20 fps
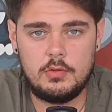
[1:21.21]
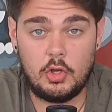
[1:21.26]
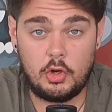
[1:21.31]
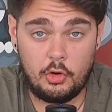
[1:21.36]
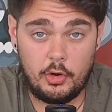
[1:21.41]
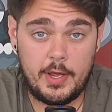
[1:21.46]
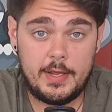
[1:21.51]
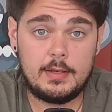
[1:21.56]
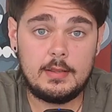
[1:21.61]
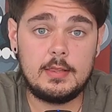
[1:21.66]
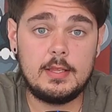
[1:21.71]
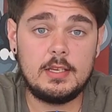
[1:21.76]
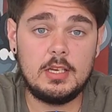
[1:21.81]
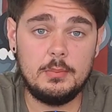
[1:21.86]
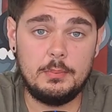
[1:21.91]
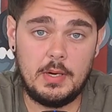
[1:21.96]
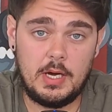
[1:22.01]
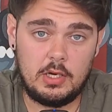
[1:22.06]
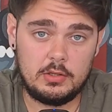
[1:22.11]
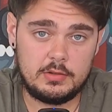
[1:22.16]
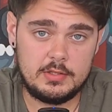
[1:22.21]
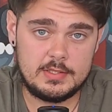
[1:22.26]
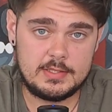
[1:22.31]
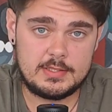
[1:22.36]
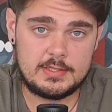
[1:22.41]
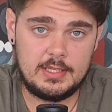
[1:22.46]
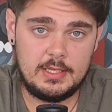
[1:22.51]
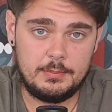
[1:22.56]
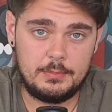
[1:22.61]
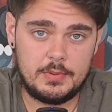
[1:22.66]
The great thing about this
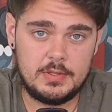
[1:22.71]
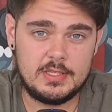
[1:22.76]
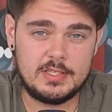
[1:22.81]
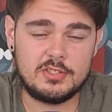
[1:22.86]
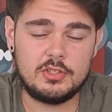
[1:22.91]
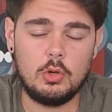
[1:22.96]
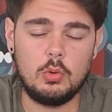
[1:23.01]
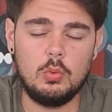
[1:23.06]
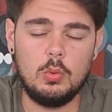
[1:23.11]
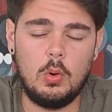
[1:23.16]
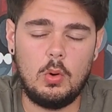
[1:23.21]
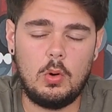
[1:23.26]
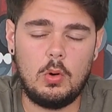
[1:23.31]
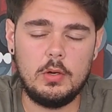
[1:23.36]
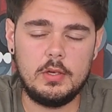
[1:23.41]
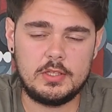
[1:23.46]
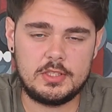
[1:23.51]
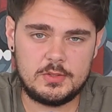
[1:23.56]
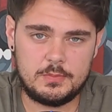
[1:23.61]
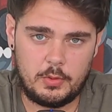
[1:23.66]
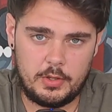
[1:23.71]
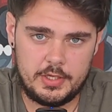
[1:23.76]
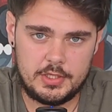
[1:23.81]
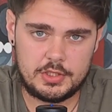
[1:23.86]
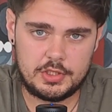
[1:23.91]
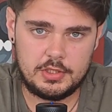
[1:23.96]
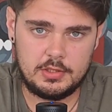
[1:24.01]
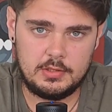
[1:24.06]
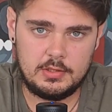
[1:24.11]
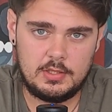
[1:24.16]
step is the raw
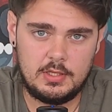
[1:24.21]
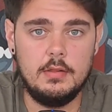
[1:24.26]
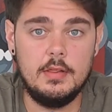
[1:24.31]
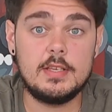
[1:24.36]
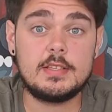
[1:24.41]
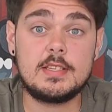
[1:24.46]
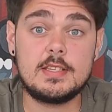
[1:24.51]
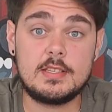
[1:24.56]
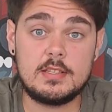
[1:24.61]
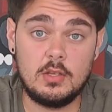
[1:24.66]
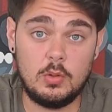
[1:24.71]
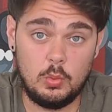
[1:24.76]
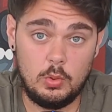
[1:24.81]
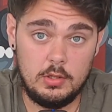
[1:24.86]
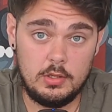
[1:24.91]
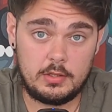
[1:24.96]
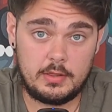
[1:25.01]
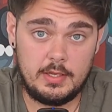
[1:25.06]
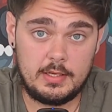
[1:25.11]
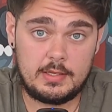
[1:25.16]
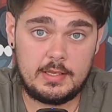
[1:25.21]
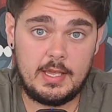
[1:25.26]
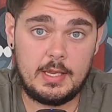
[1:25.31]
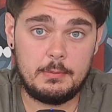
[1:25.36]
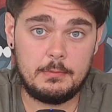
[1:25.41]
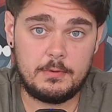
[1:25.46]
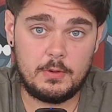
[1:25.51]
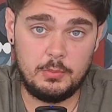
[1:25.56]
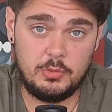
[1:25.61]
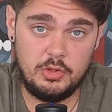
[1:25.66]
expression. This is the work that came
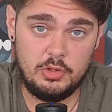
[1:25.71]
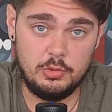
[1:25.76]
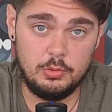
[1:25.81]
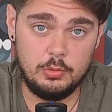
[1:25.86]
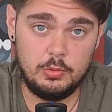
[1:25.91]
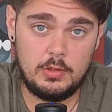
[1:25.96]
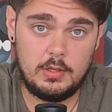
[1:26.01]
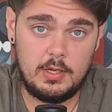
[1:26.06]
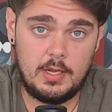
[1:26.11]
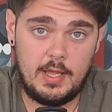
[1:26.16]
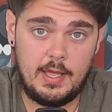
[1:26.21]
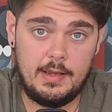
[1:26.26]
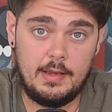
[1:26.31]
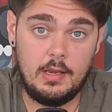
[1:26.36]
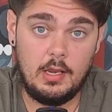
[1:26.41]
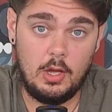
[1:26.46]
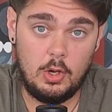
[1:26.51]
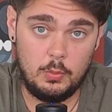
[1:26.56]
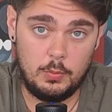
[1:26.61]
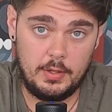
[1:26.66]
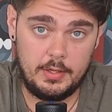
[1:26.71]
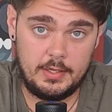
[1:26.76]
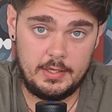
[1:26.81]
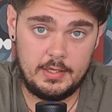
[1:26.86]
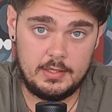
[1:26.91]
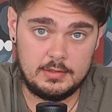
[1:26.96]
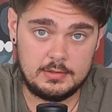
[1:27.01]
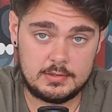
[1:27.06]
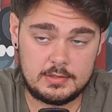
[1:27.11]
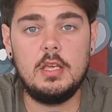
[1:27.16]
from you and nobody
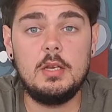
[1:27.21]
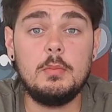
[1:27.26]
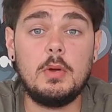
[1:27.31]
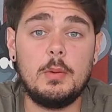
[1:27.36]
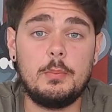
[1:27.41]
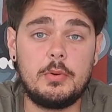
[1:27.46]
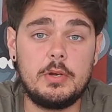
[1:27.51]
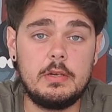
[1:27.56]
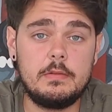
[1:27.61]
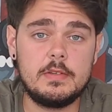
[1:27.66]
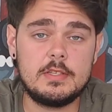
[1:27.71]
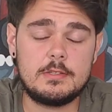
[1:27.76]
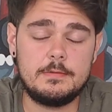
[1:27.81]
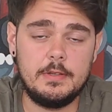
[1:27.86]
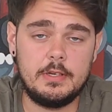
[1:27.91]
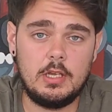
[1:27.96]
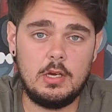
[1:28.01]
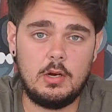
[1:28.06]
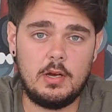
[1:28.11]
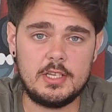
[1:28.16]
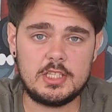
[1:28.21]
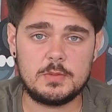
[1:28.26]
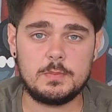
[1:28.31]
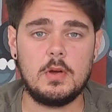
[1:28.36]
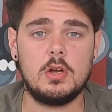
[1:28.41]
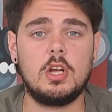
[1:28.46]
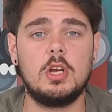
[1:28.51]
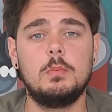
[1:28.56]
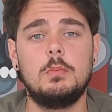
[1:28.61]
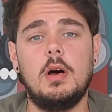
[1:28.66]
else. In my previous video, I
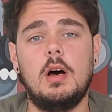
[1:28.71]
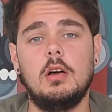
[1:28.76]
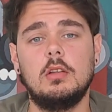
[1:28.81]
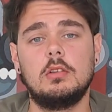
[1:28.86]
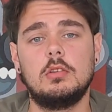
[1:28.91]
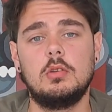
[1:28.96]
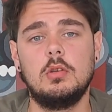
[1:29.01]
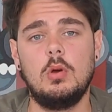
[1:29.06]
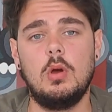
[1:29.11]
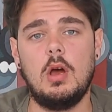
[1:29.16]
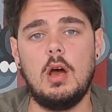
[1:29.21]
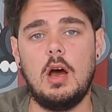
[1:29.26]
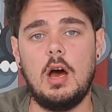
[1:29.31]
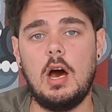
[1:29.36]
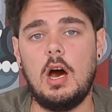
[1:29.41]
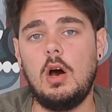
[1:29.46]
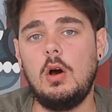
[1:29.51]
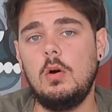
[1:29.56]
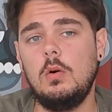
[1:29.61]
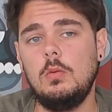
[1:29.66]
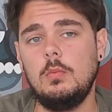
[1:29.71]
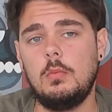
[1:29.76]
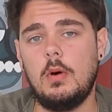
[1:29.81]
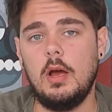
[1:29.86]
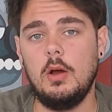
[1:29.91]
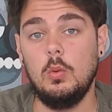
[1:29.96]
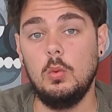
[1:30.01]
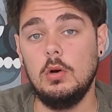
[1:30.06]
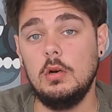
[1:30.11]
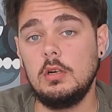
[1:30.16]
spoke about how
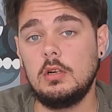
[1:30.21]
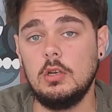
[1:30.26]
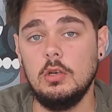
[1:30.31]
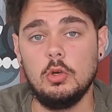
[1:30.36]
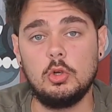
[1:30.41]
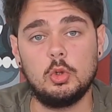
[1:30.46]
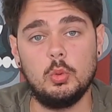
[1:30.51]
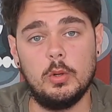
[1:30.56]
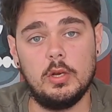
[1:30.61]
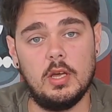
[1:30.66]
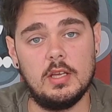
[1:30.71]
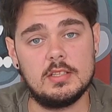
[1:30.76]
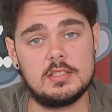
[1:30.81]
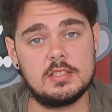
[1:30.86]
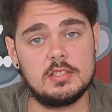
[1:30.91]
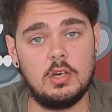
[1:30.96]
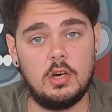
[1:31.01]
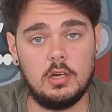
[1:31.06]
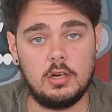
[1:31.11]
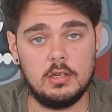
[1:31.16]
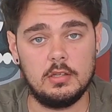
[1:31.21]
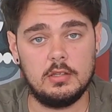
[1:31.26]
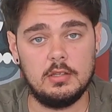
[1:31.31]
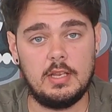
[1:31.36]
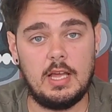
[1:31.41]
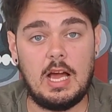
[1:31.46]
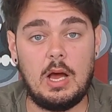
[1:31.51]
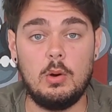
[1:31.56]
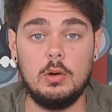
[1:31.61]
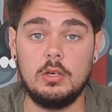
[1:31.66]
my work looked when I started and
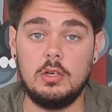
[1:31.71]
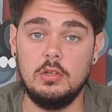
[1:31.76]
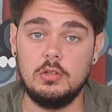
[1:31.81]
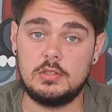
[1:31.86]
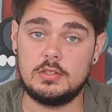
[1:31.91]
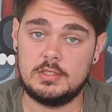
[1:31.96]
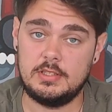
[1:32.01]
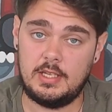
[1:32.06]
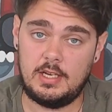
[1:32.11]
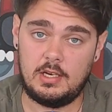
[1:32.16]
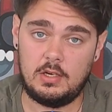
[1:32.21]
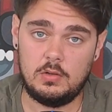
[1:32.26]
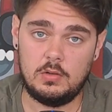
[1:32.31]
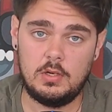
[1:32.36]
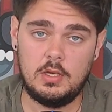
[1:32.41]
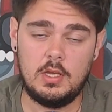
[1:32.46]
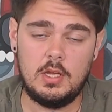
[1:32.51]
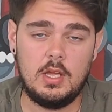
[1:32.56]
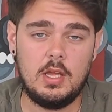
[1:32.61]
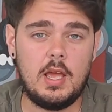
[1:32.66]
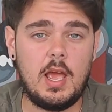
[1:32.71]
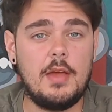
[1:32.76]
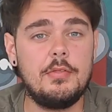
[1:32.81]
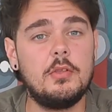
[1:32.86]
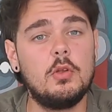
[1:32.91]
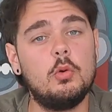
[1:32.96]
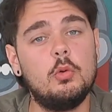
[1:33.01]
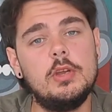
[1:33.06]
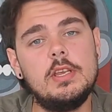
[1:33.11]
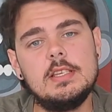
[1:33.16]
how it looks now. And
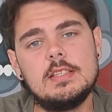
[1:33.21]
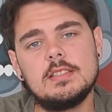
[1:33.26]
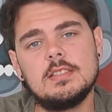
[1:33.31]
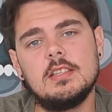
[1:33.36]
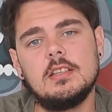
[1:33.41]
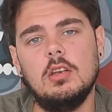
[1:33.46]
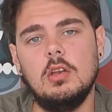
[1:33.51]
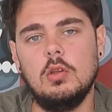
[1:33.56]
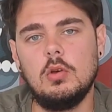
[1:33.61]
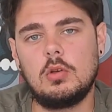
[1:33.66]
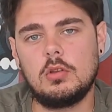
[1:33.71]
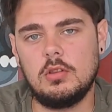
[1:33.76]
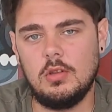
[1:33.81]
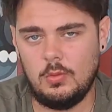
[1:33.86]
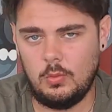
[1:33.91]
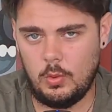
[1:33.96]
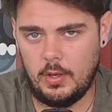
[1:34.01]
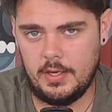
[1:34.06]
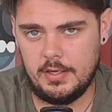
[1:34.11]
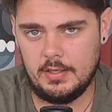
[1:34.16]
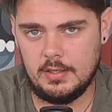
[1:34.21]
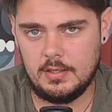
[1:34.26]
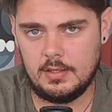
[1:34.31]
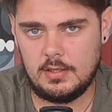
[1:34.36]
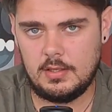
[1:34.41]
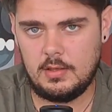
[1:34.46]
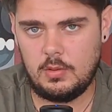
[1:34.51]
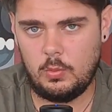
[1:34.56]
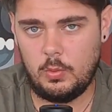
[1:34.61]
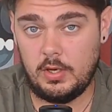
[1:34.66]
the reason it looked the way
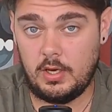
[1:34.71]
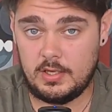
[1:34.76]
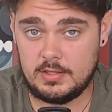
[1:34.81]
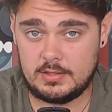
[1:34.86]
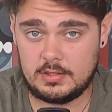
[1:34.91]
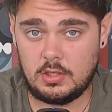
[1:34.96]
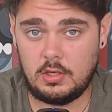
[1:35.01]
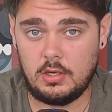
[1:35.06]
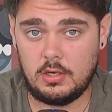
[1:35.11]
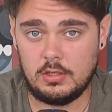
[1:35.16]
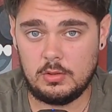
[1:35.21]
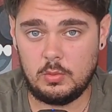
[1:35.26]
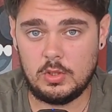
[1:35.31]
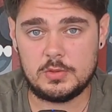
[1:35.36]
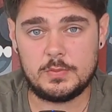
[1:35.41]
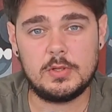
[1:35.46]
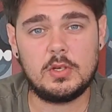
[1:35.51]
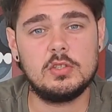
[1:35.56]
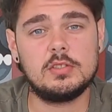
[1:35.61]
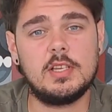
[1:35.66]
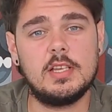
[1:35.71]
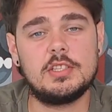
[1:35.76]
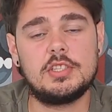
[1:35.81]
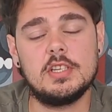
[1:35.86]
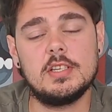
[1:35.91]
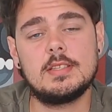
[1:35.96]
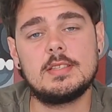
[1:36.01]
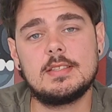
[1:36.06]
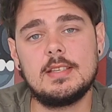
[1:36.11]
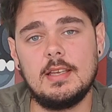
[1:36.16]
when I started was because I
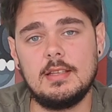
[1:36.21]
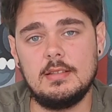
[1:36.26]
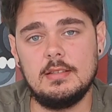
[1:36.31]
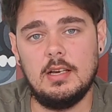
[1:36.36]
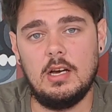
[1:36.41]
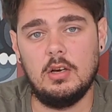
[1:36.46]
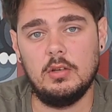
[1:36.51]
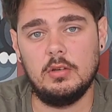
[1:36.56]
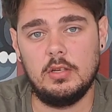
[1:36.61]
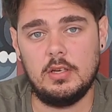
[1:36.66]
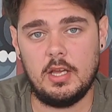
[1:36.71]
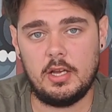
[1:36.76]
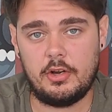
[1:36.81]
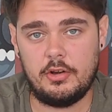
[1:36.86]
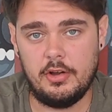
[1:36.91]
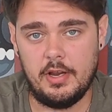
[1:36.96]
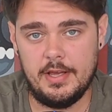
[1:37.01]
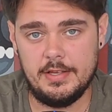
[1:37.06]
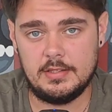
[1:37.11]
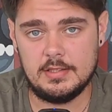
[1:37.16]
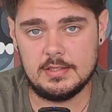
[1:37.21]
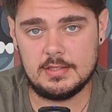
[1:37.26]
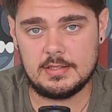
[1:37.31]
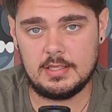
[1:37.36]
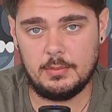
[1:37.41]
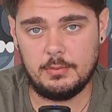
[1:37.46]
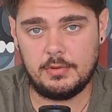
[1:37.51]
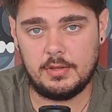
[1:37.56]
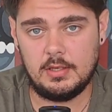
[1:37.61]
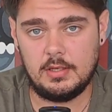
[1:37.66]
just sat down and I created
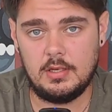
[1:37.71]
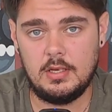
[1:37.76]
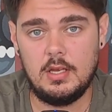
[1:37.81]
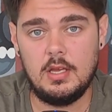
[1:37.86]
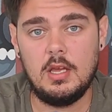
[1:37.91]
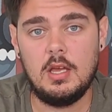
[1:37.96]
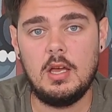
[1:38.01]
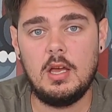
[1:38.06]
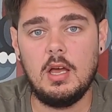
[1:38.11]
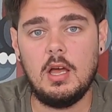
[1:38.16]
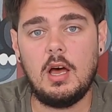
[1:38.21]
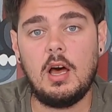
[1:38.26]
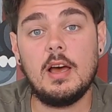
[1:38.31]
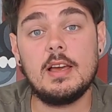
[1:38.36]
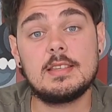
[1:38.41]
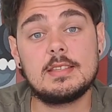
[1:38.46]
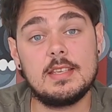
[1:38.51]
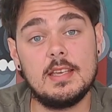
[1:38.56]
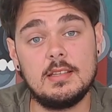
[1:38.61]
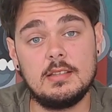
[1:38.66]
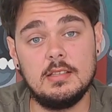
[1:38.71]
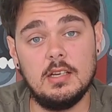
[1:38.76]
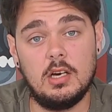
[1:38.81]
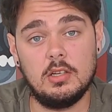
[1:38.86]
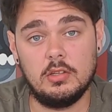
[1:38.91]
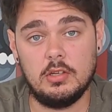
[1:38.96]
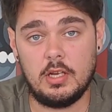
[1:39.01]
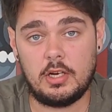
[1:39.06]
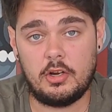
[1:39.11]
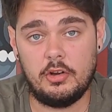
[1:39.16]
something. I sat down
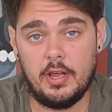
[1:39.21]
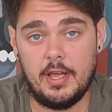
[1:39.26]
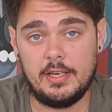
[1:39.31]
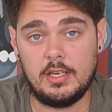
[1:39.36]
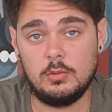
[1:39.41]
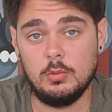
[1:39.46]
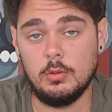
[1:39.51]
and I created